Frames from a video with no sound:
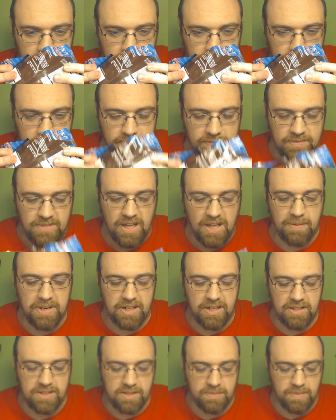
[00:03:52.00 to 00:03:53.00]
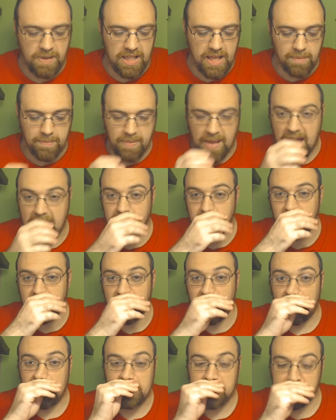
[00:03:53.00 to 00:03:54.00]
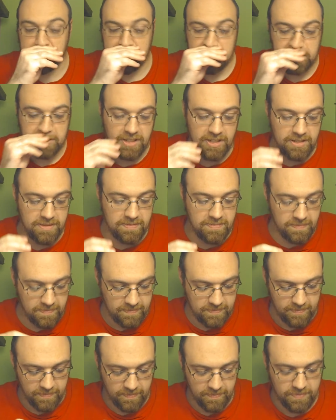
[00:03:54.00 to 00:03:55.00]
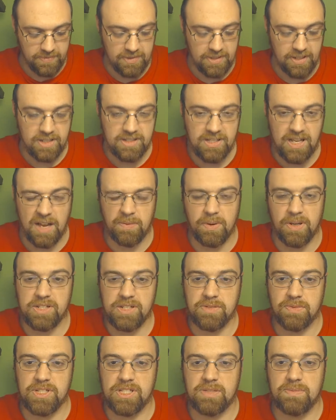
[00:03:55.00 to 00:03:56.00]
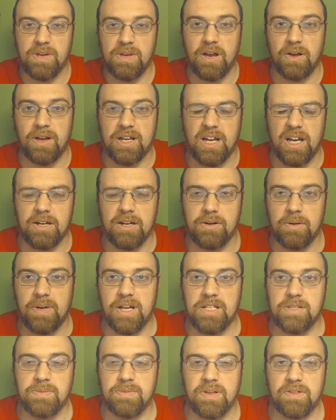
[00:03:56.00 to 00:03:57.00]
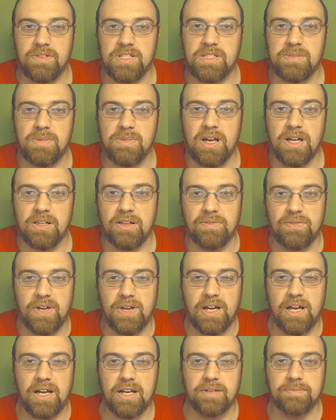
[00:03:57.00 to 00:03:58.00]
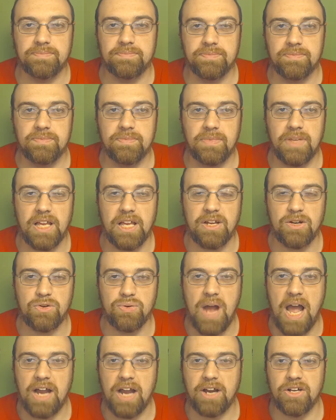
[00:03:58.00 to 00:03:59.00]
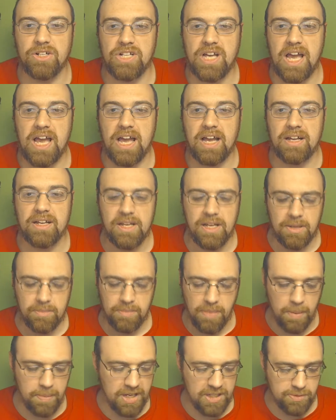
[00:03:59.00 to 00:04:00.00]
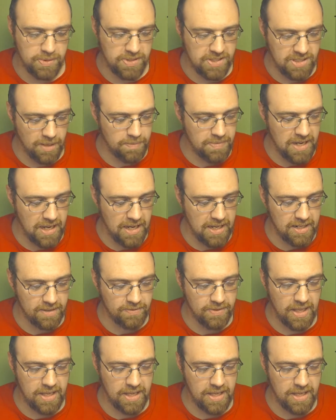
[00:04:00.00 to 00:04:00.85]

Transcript: I mean, it doesn't smell that bad, to be honest. It doesn't, there's not much of a smell. It kind of reminds me of the smell of, like Cracker Jack, but mixed with some kind of, like,